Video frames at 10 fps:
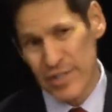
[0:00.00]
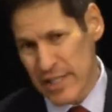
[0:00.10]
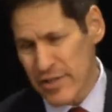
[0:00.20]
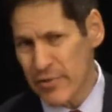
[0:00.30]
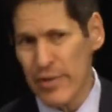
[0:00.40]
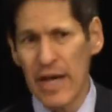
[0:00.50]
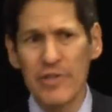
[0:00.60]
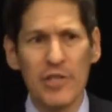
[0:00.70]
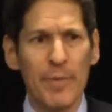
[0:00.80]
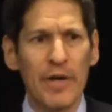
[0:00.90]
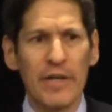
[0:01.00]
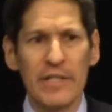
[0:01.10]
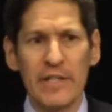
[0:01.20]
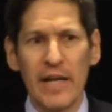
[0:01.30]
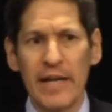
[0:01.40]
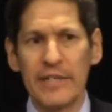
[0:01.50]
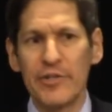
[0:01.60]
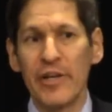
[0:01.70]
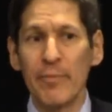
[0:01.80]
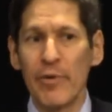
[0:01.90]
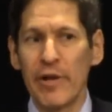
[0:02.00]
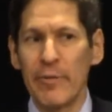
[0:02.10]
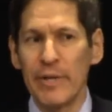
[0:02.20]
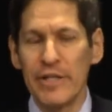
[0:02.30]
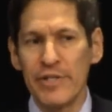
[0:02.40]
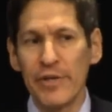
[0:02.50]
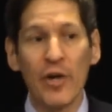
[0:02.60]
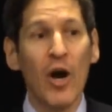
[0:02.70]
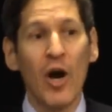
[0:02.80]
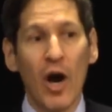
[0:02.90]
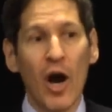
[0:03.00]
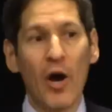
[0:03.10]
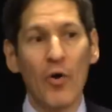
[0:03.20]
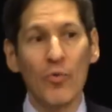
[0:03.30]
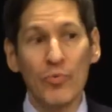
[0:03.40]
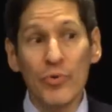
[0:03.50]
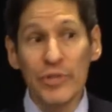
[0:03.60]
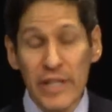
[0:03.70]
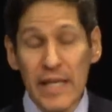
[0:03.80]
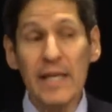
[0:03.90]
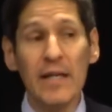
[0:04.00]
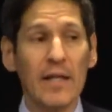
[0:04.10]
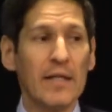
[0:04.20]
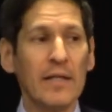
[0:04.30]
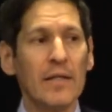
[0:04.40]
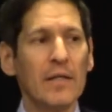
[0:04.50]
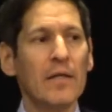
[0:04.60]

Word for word: 600,000 Americans get cancer chemotherapy each year, are routinely